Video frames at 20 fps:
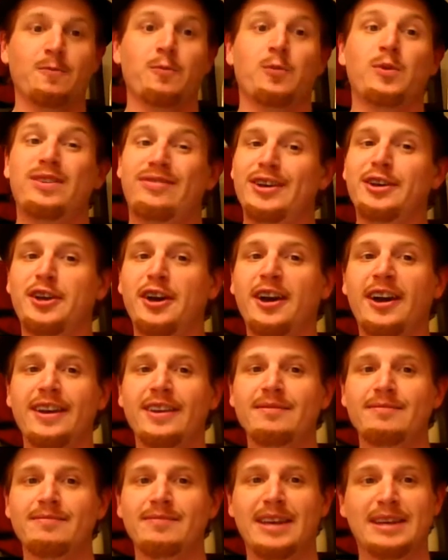we feel good.
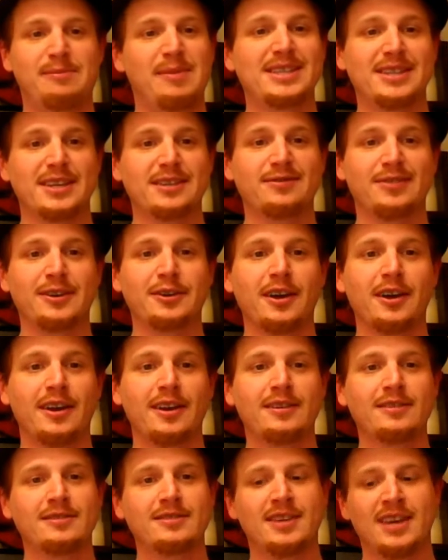It makes us feel good.
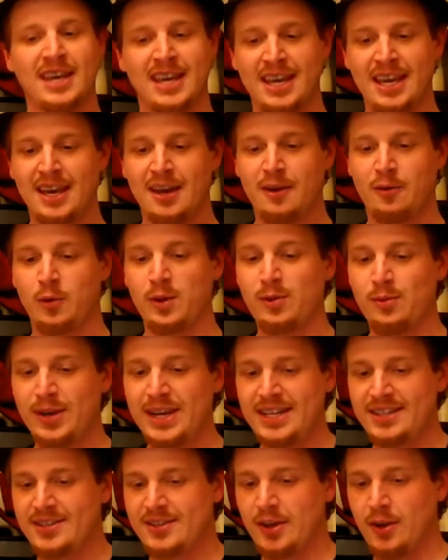We
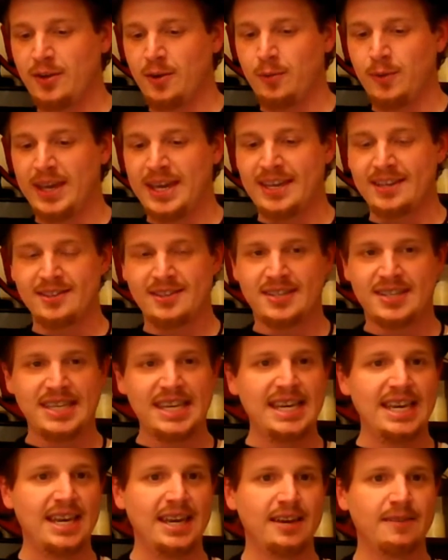read so that we can
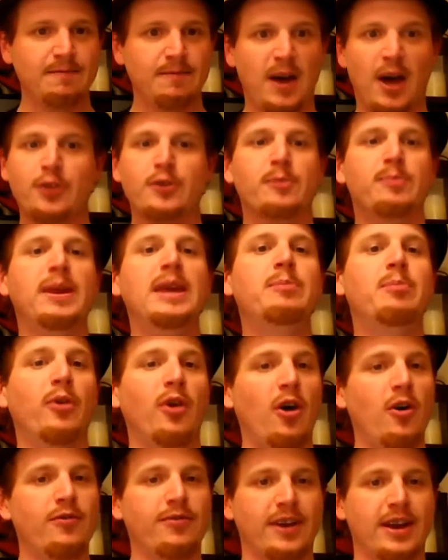see other
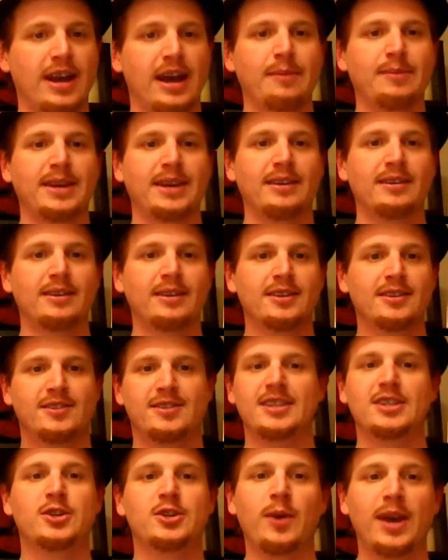people overcoming
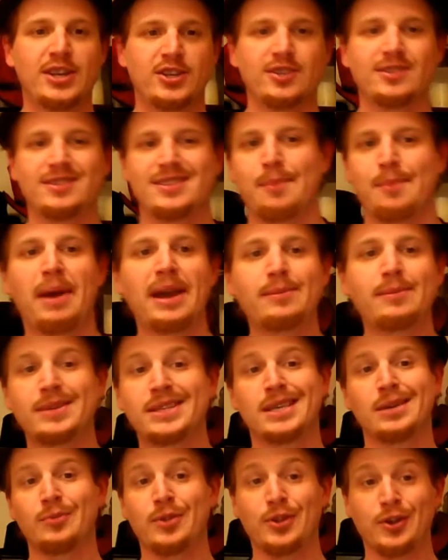situations that might be
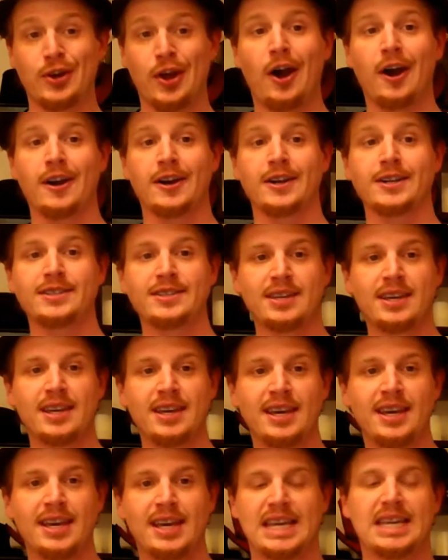similar to ours.
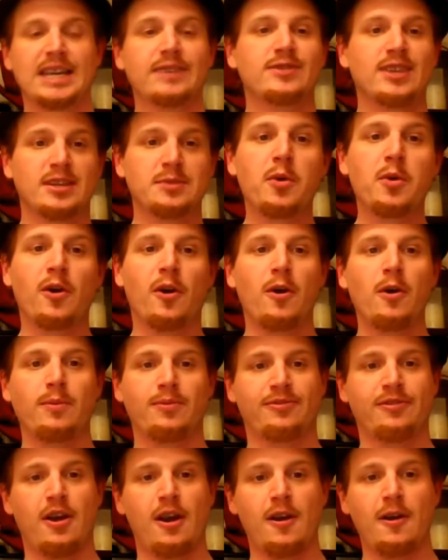It gives us more hope
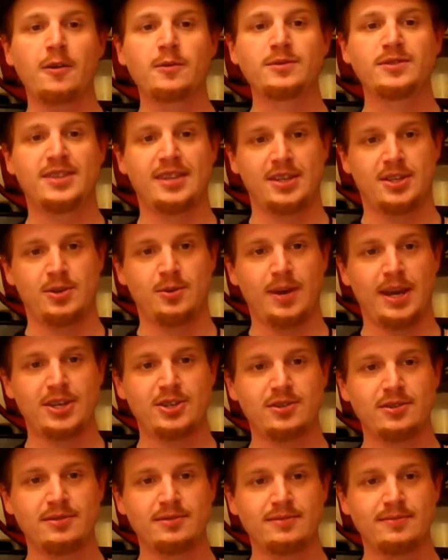for our own
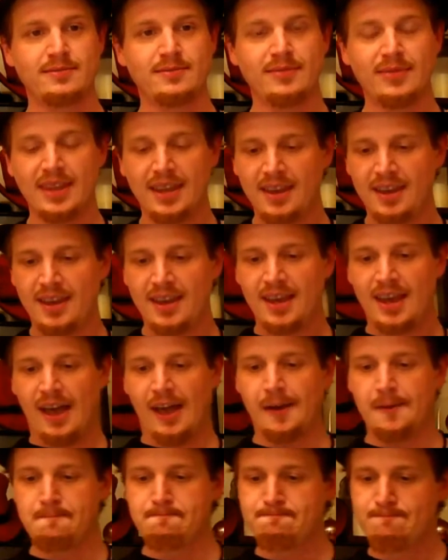situation.
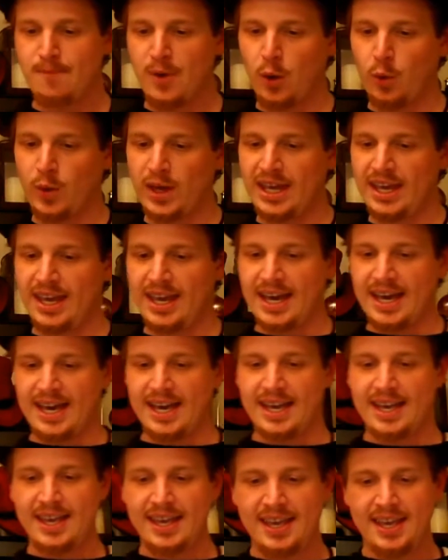Um, we uh,